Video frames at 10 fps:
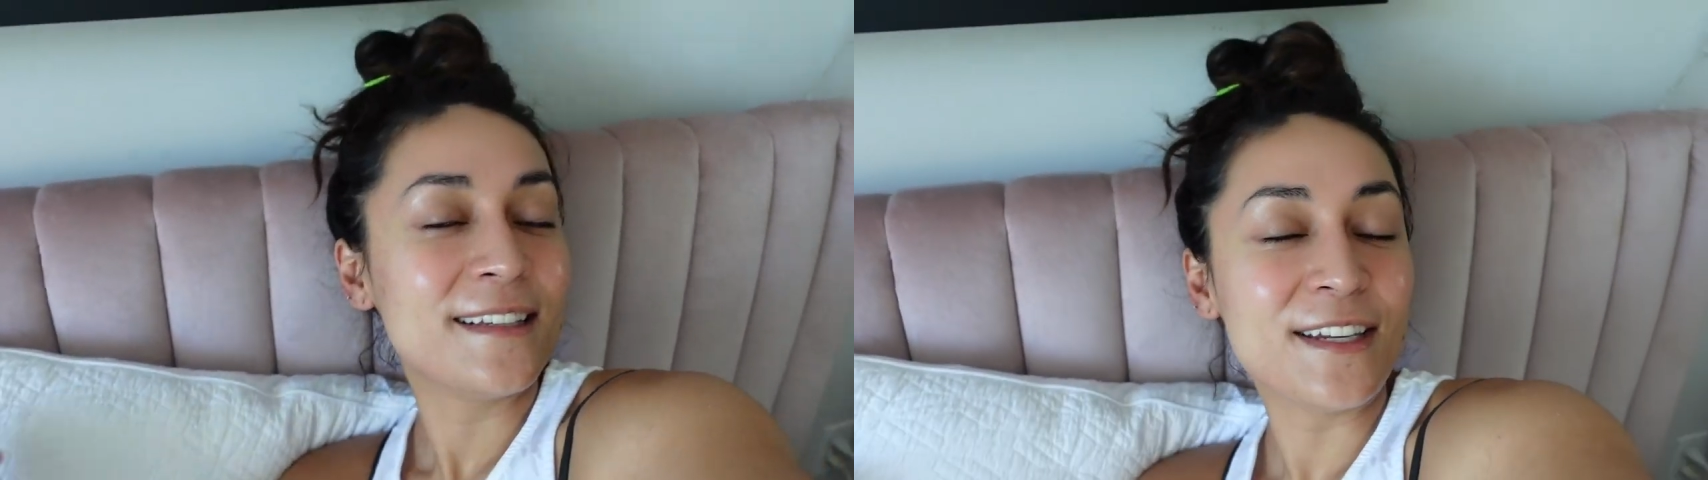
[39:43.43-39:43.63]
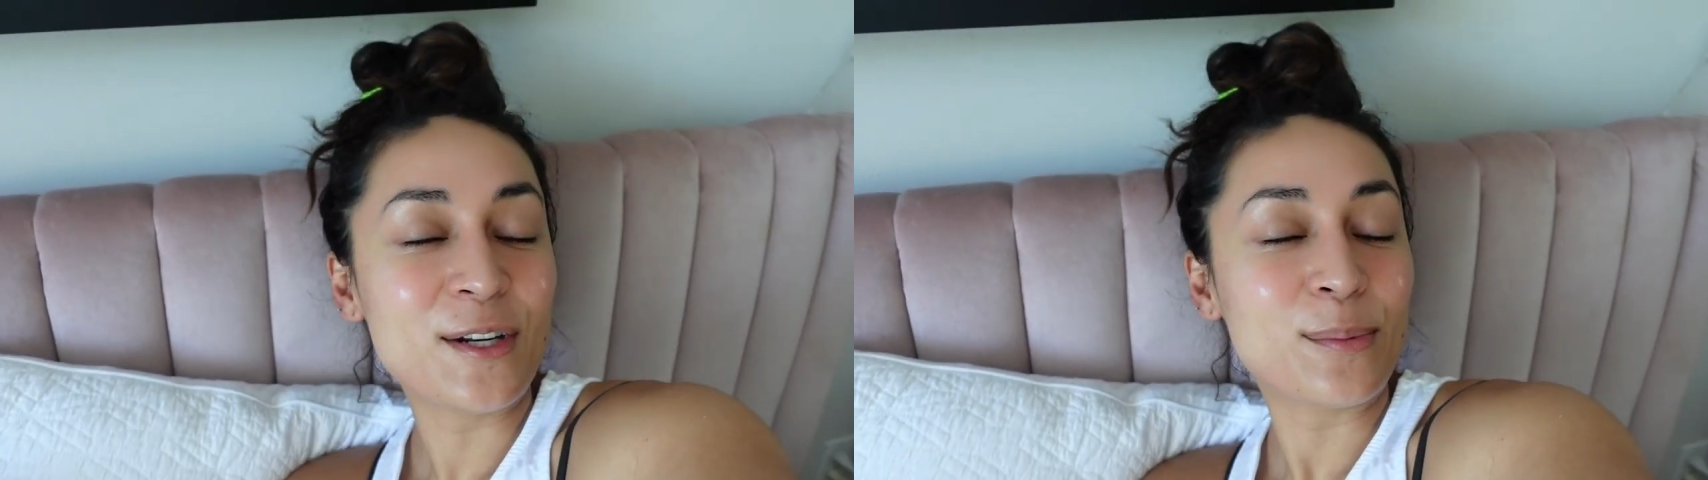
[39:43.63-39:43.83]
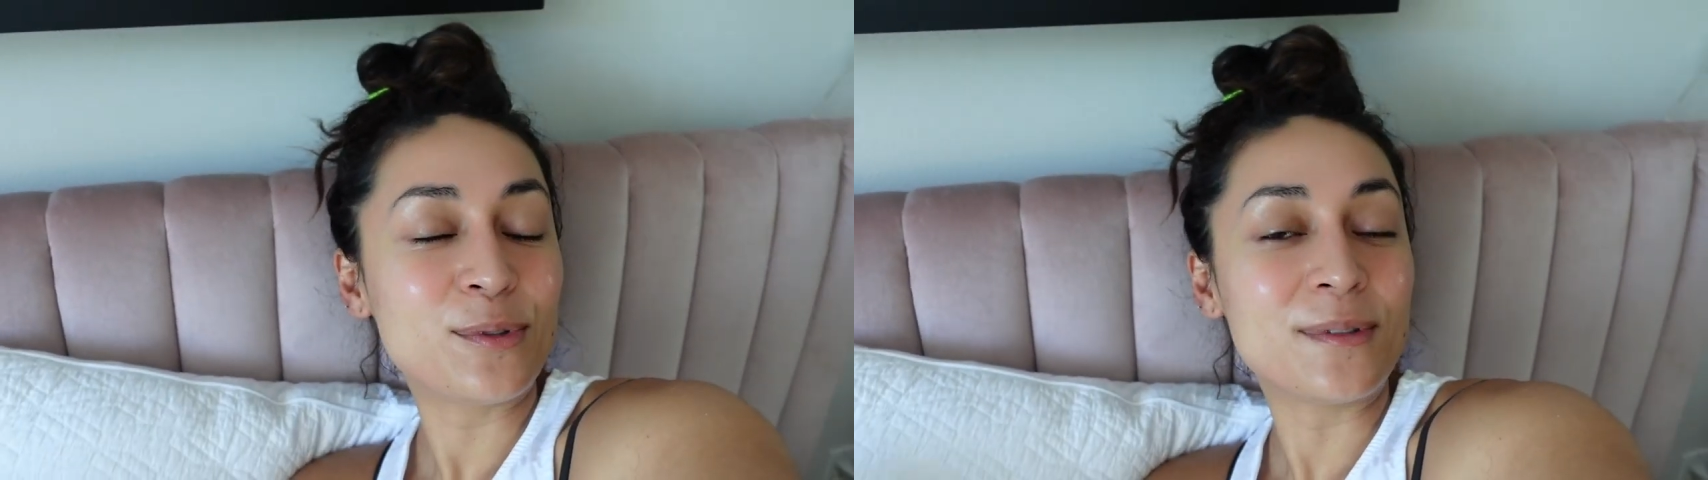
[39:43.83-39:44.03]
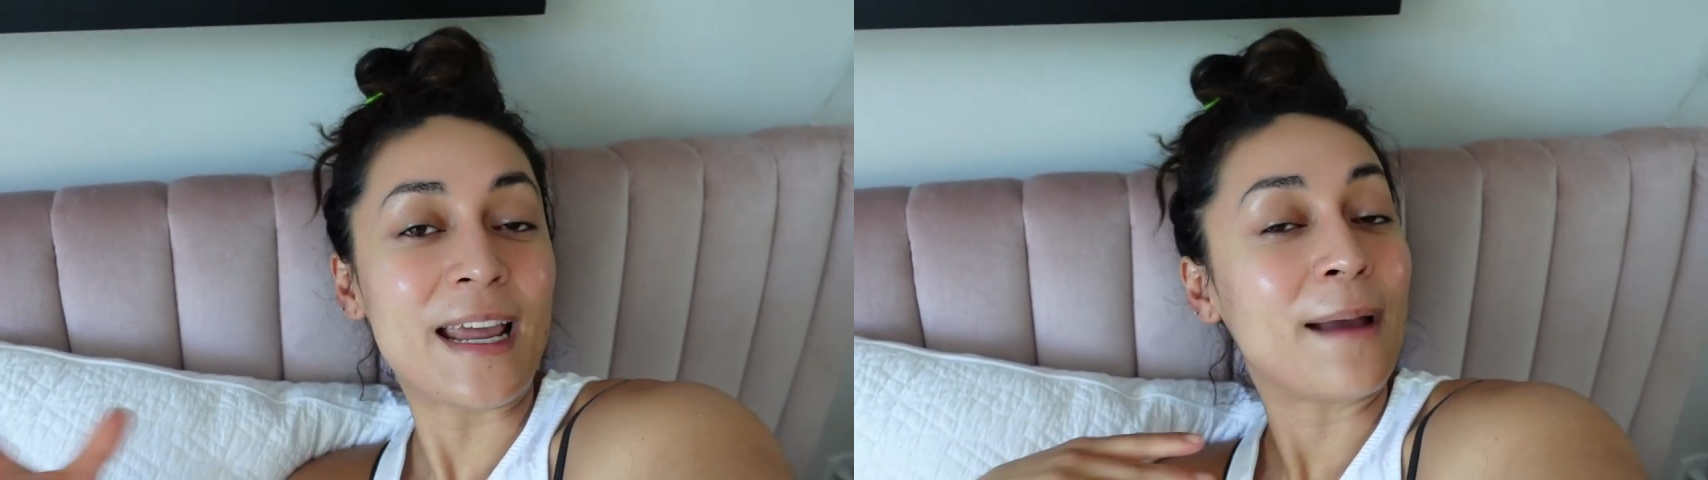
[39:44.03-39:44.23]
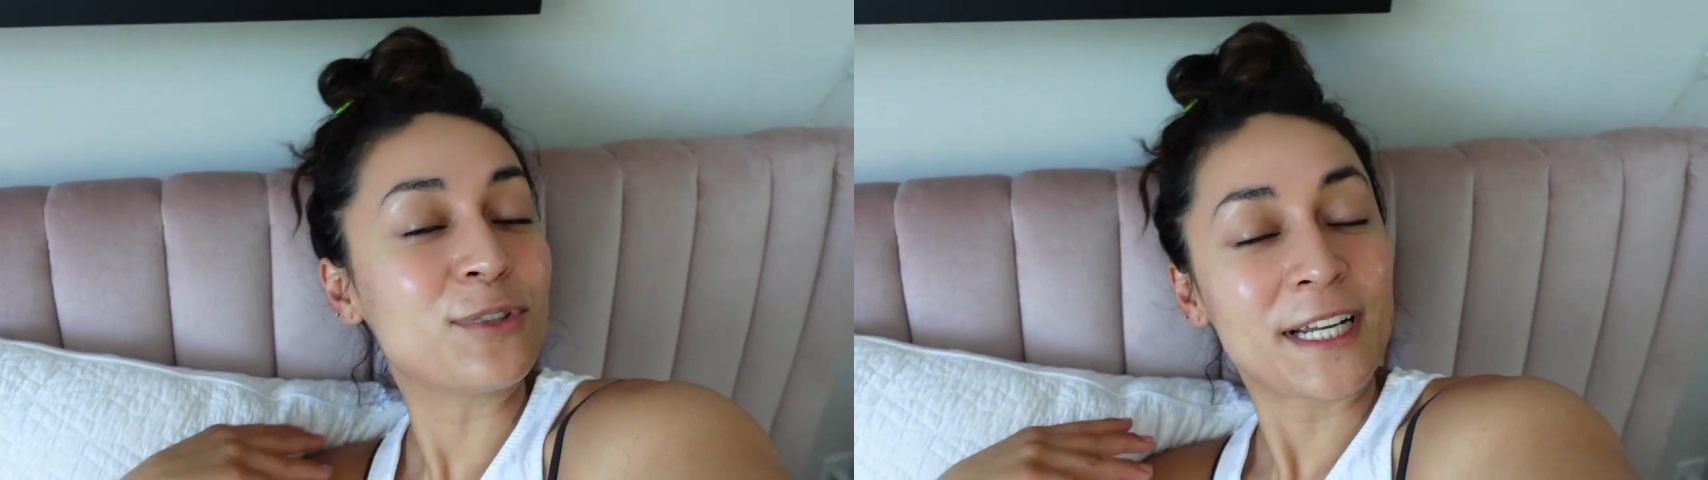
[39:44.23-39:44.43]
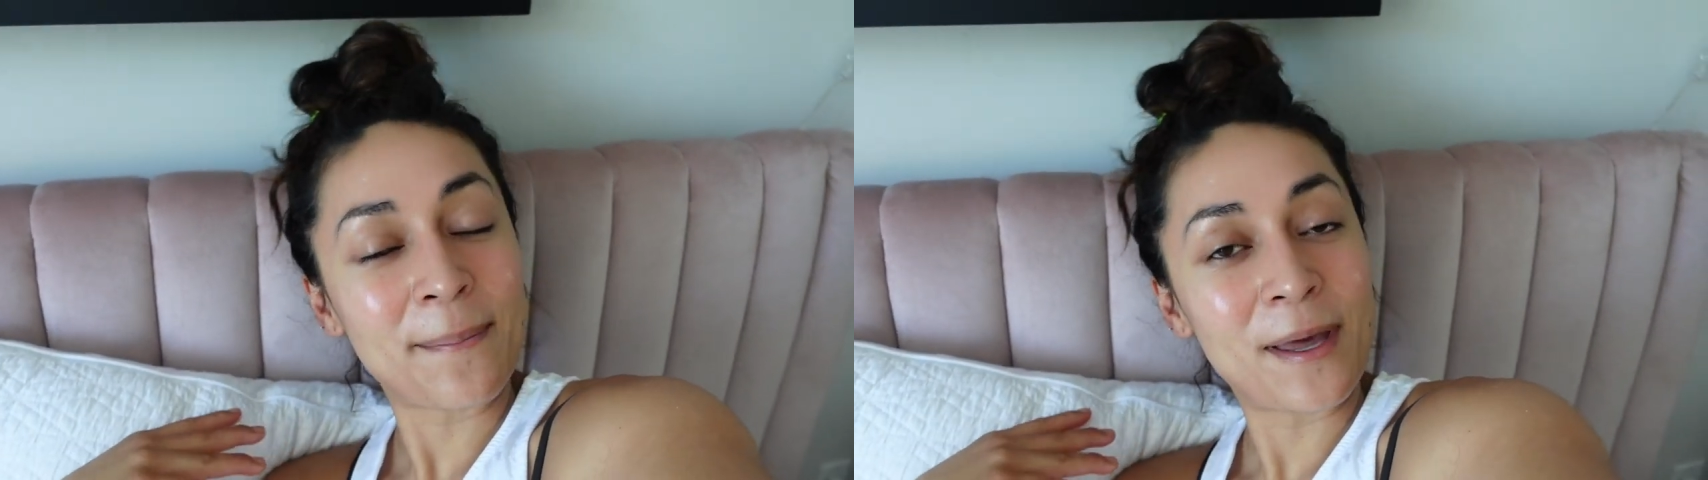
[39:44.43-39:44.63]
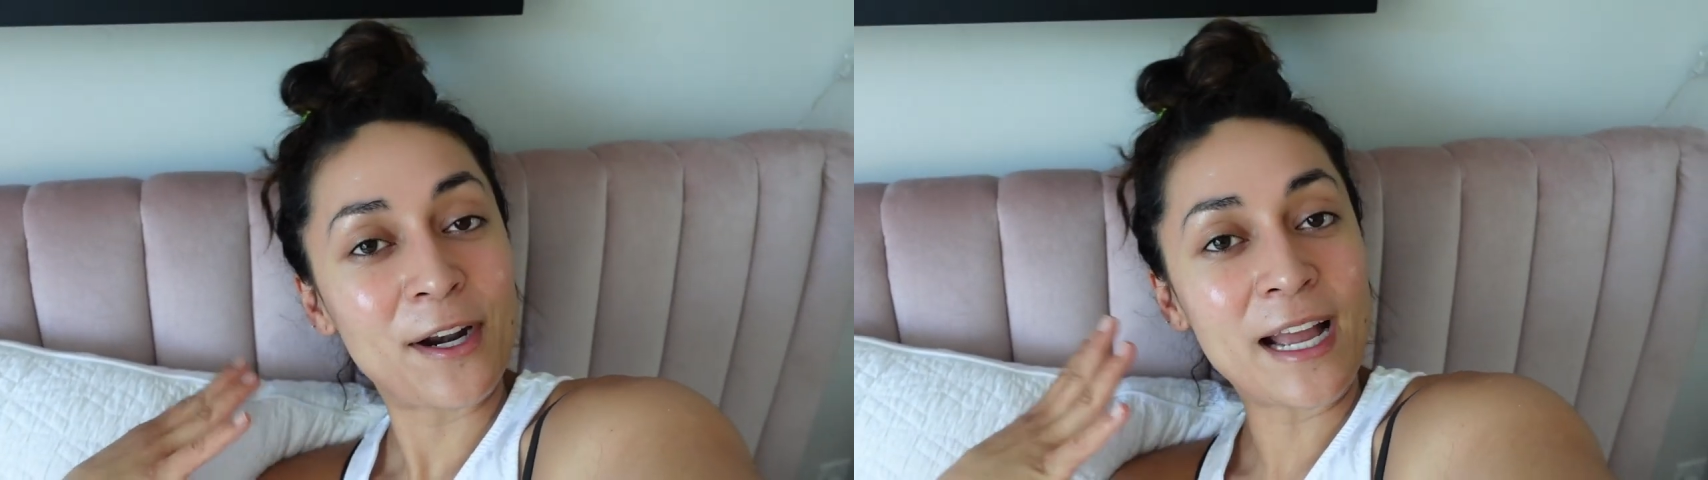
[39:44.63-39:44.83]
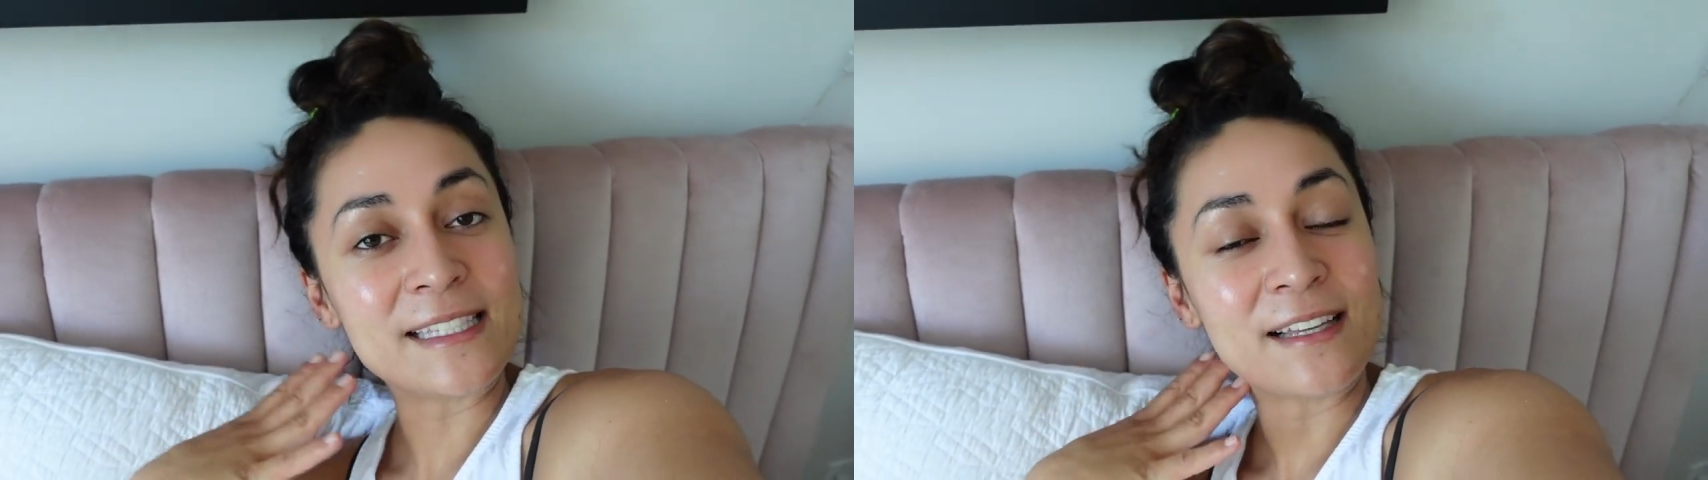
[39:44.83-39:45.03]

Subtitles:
you know, I'm trying to get better at